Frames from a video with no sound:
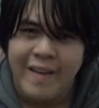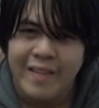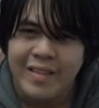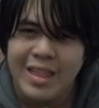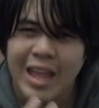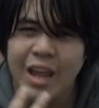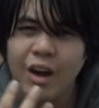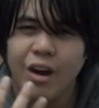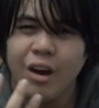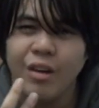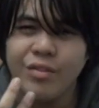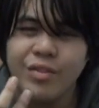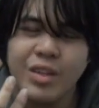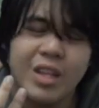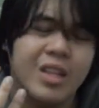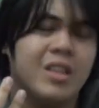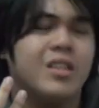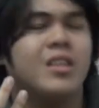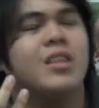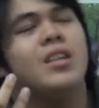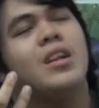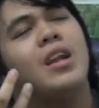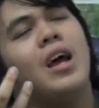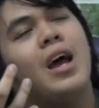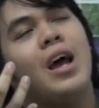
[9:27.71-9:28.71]
They often
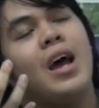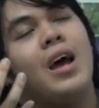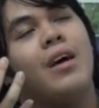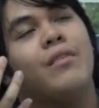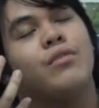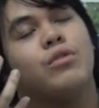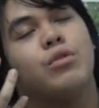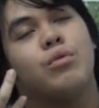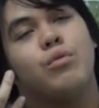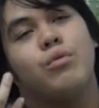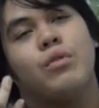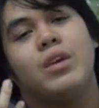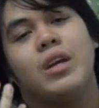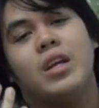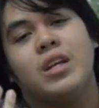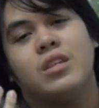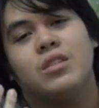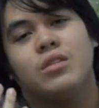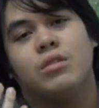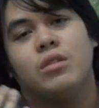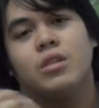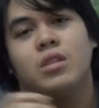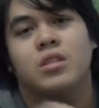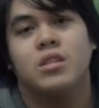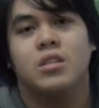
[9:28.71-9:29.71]
didn't have the
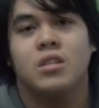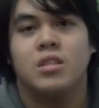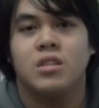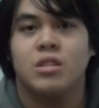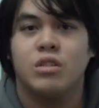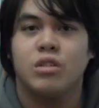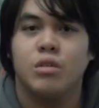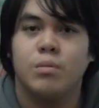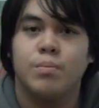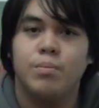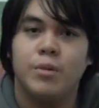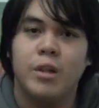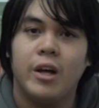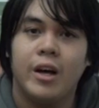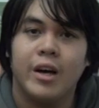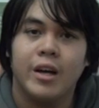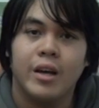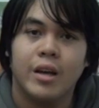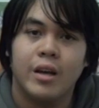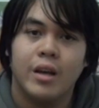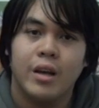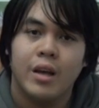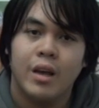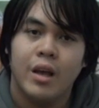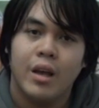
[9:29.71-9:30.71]
resources to
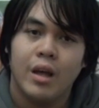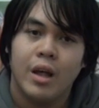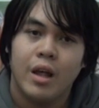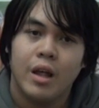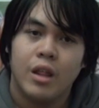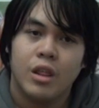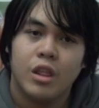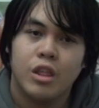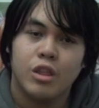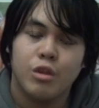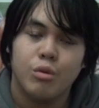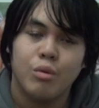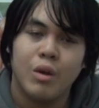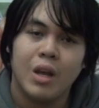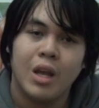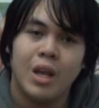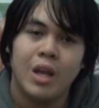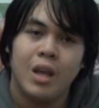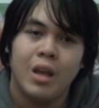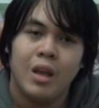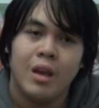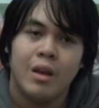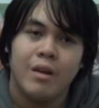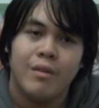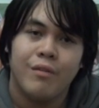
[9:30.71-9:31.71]
block
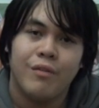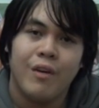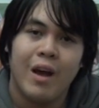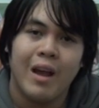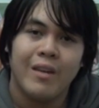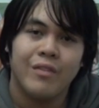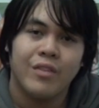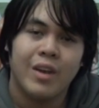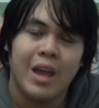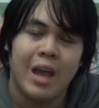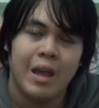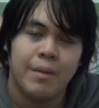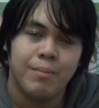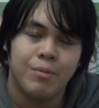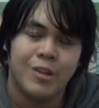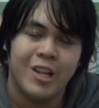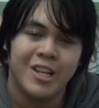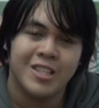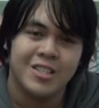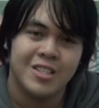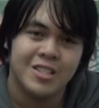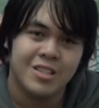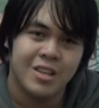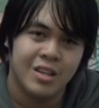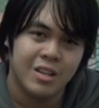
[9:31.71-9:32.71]
3 5k
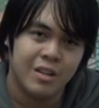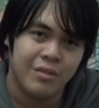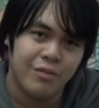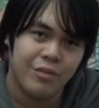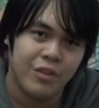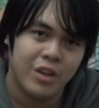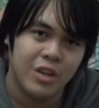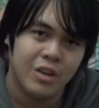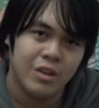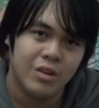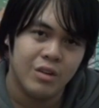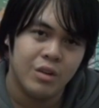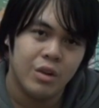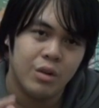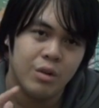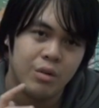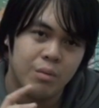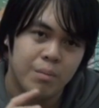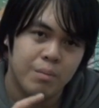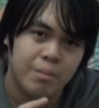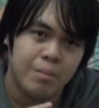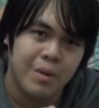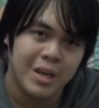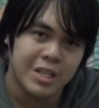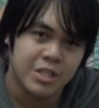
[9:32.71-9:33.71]
pluses on the
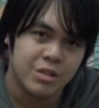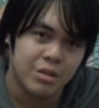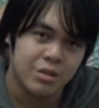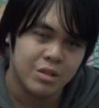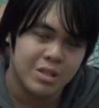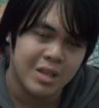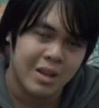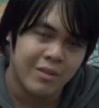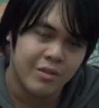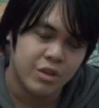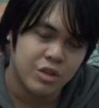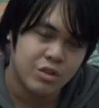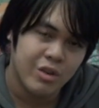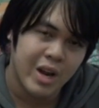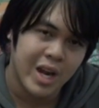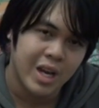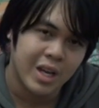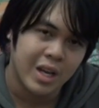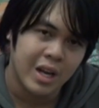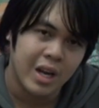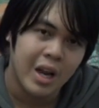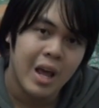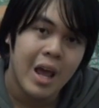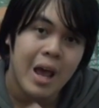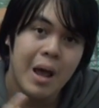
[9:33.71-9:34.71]
field by Soul Saver
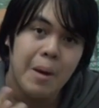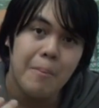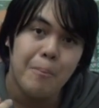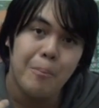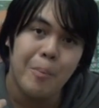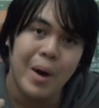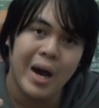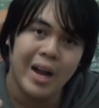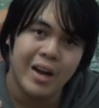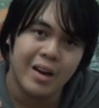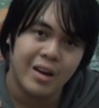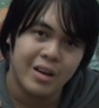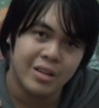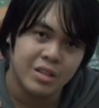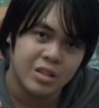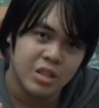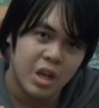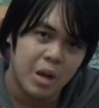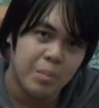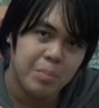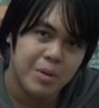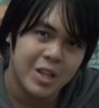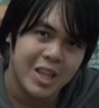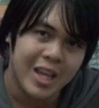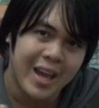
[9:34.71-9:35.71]
Dragon. But on
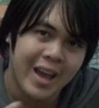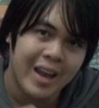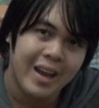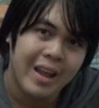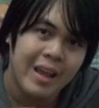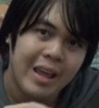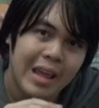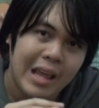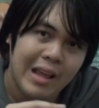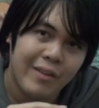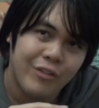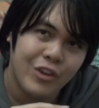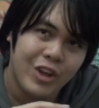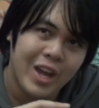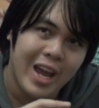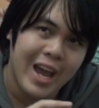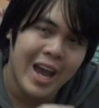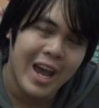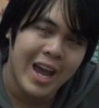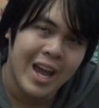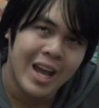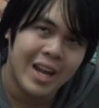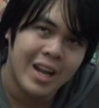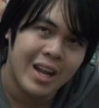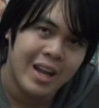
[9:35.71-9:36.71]
top of that, if you
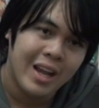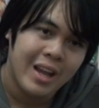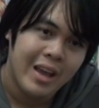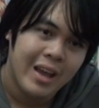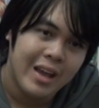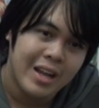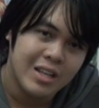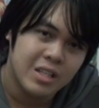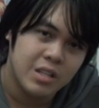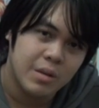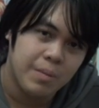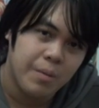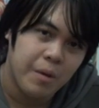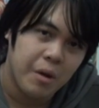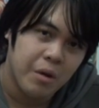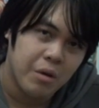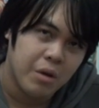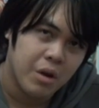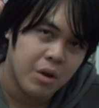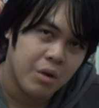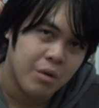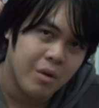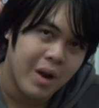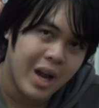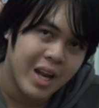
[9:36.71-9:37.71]
add a
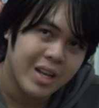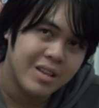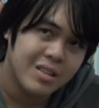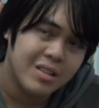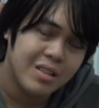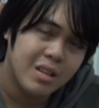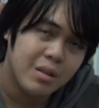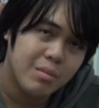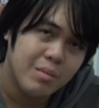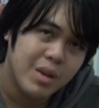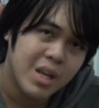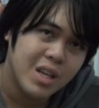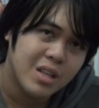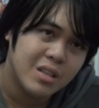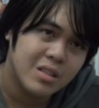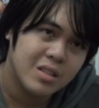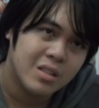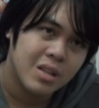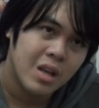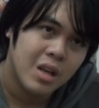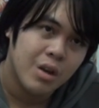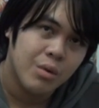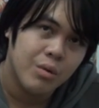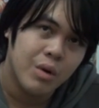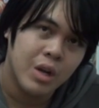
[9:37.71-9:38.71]
superior item to the
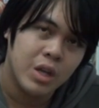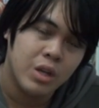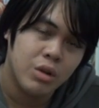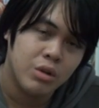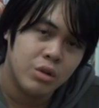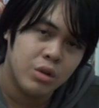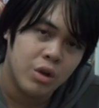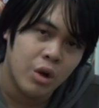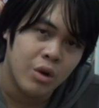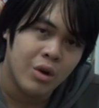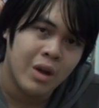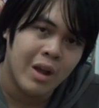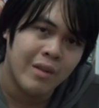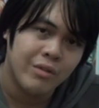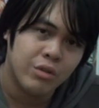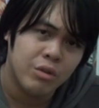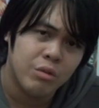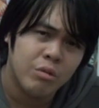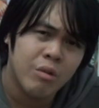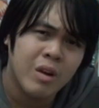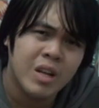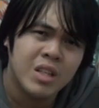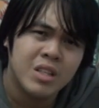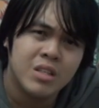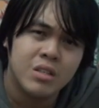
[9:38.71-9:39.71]
mix, where you don't have to
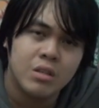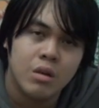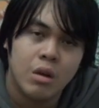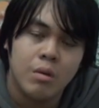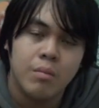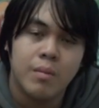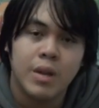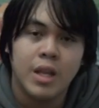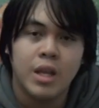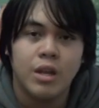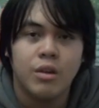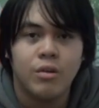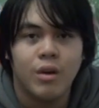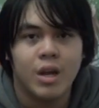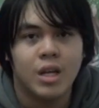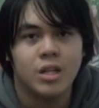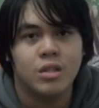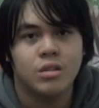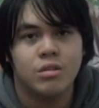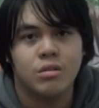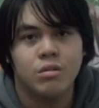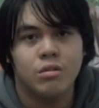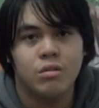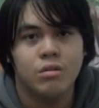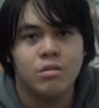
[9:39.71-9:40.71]
run so many grade
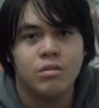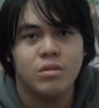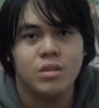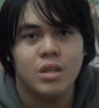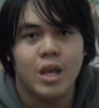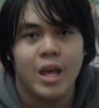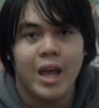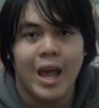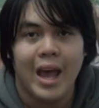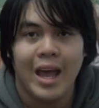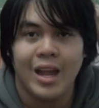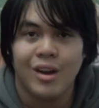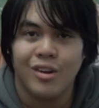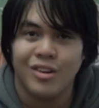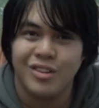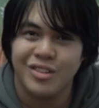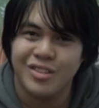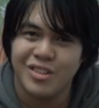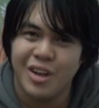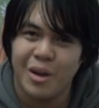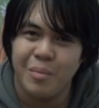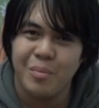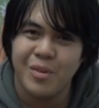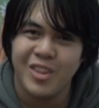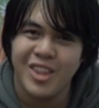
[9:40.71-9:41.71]
2s, and on
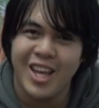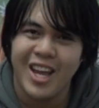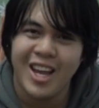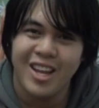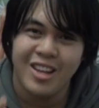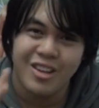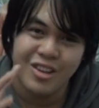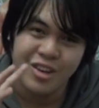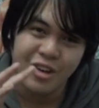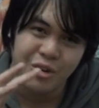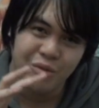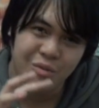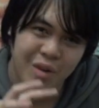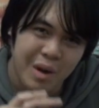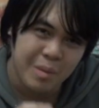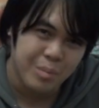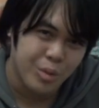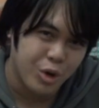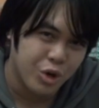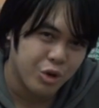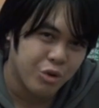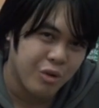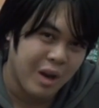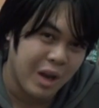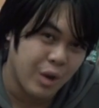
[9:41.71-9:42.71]
top of that, you can run
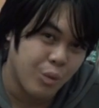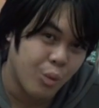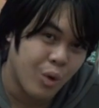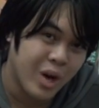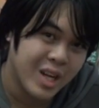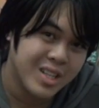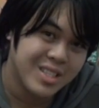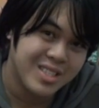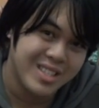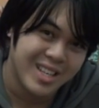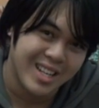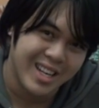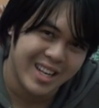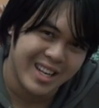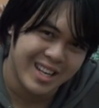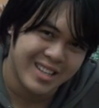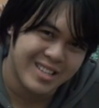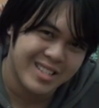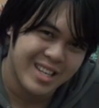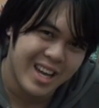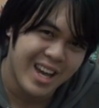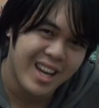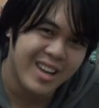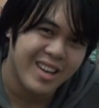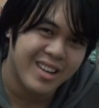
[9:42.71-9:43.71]
more grade 1s that can
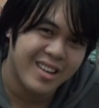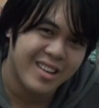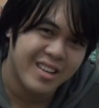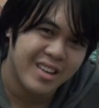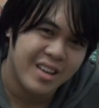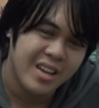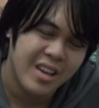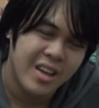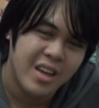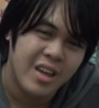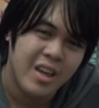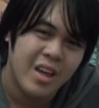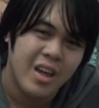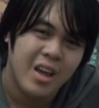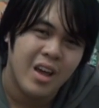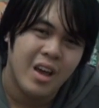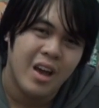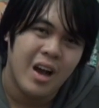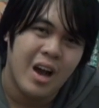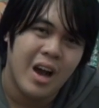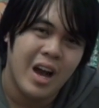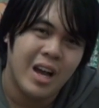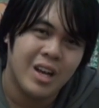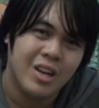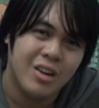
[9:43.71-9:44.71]
attack,
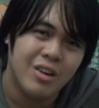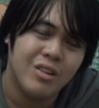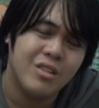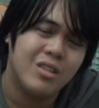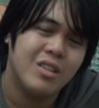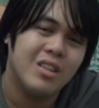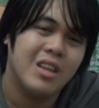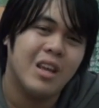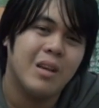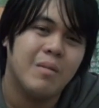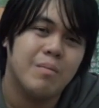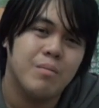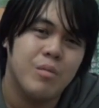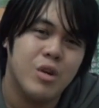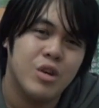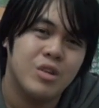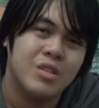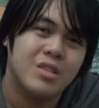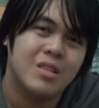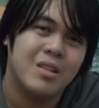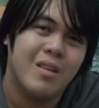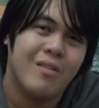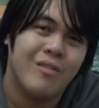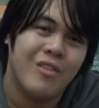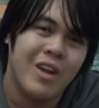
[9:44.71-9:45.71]
I don't think
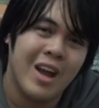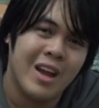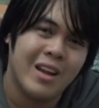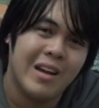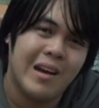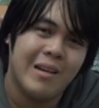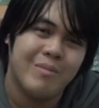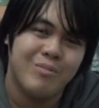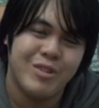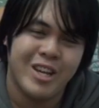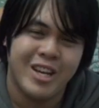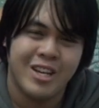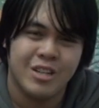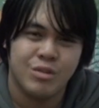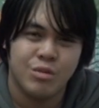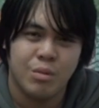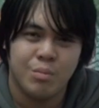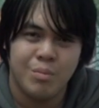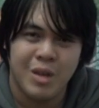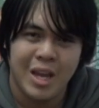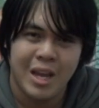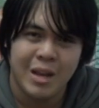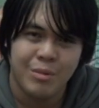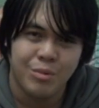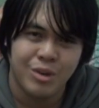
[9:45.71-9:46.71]
most Vanguard players would
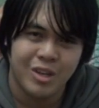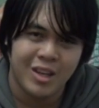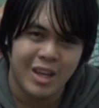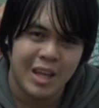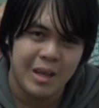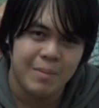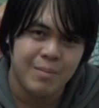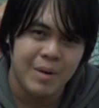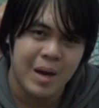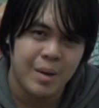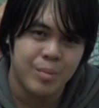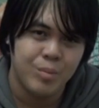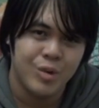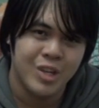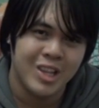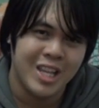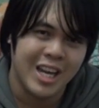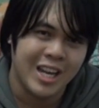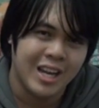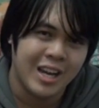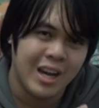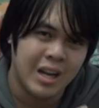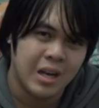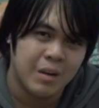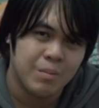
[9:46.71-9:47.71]
be able to keep up with
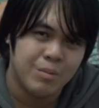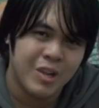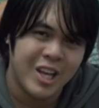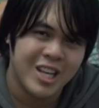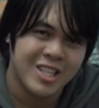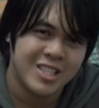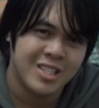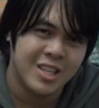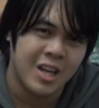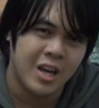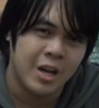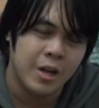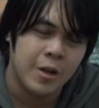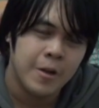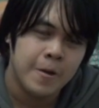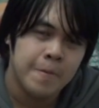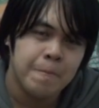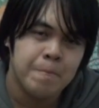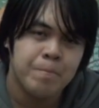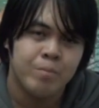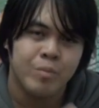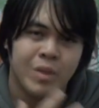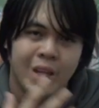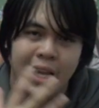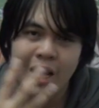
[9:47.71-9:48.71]
that kind of playstyle.
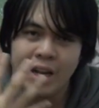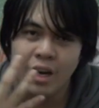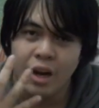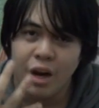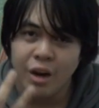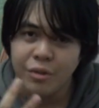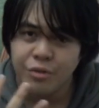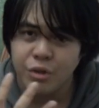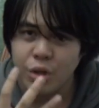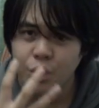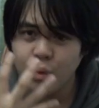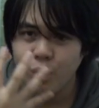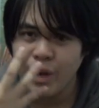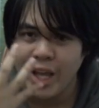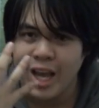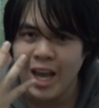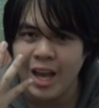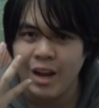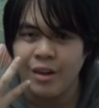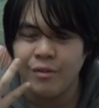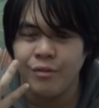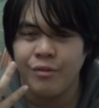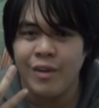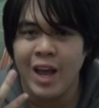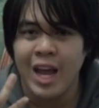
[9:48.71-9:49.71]
And often we
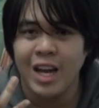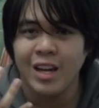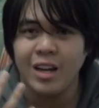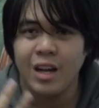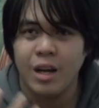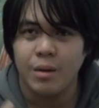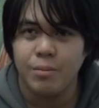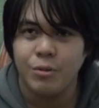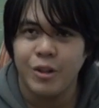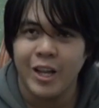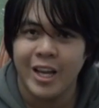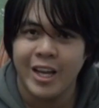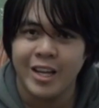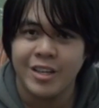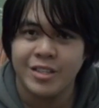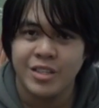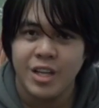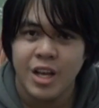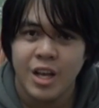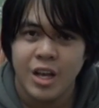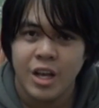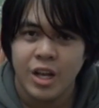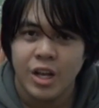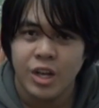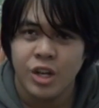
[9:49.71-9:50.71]
had Vanguard players
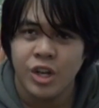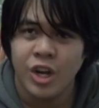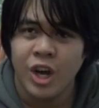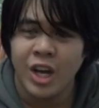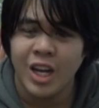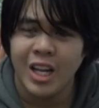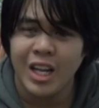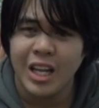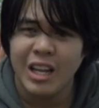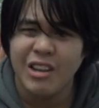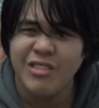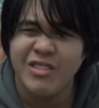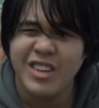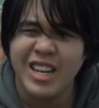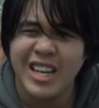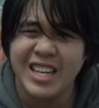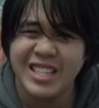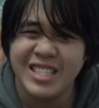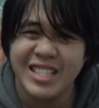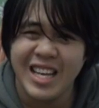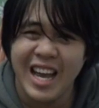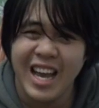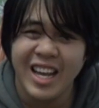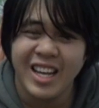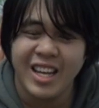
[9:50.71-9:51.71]
not even
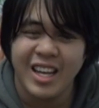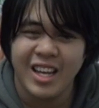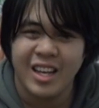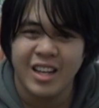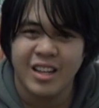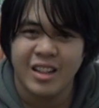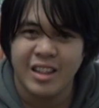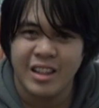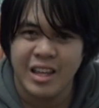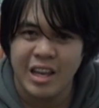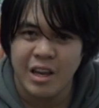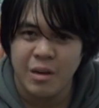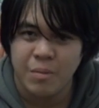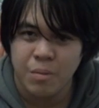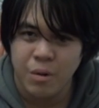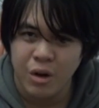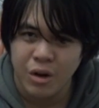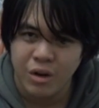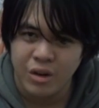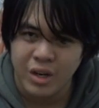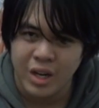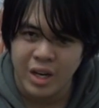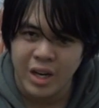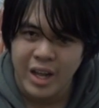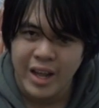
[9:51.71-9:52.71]
attacking their
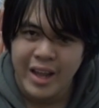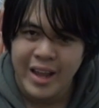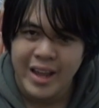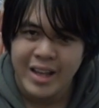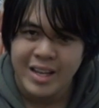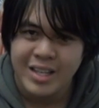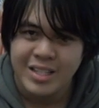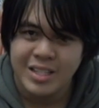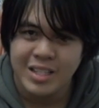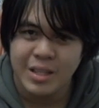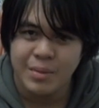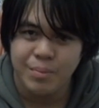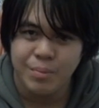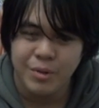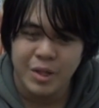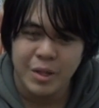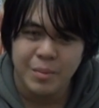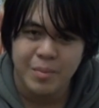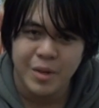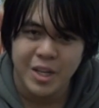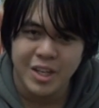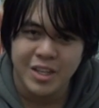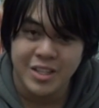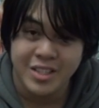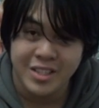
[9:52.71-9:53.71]
opponent simply
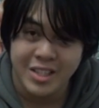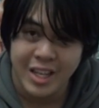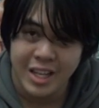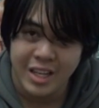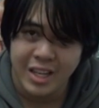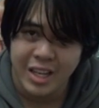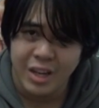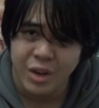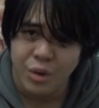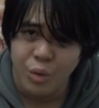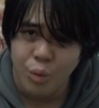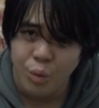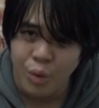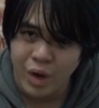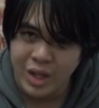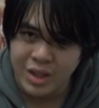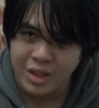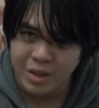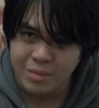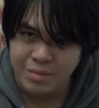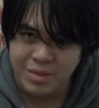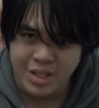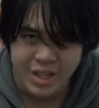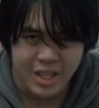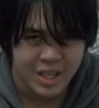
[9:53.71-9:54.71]
because they didn't want
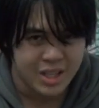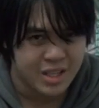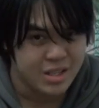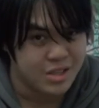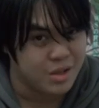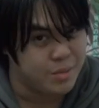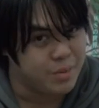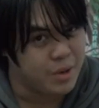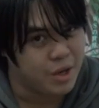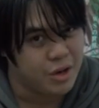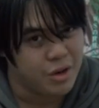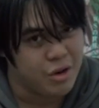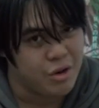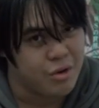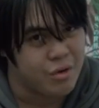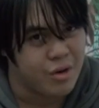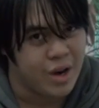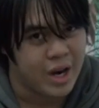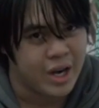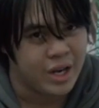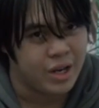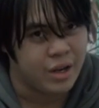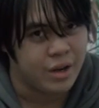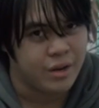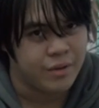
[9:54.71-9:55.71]
them to get the superior
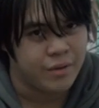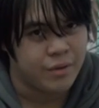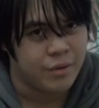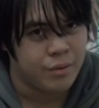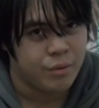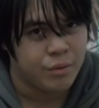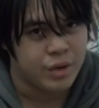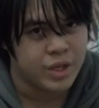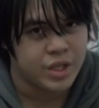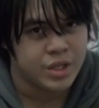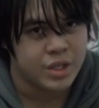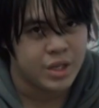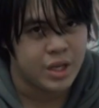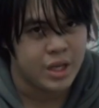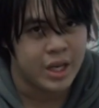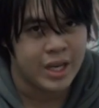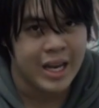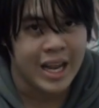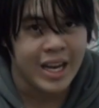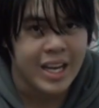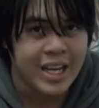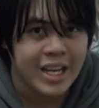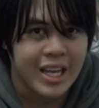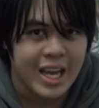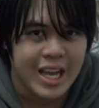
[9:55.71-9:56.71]
item, which in
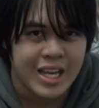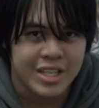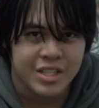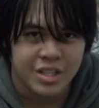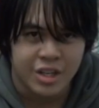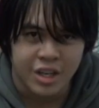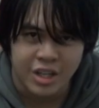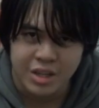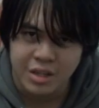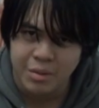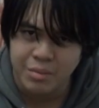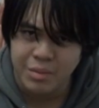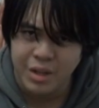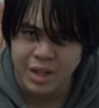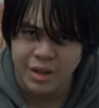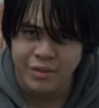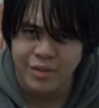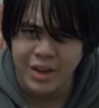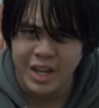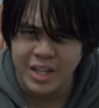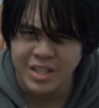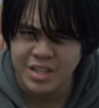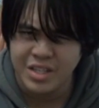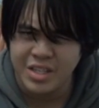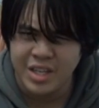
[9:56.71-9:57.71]
any case got them the
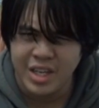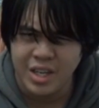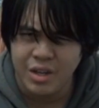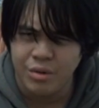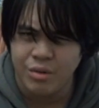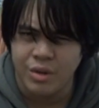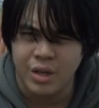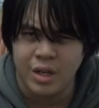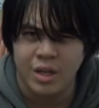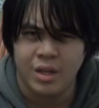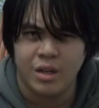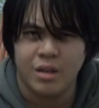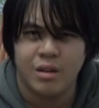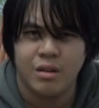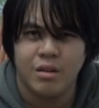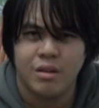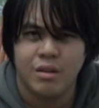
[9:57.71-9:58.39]
advantage anyway.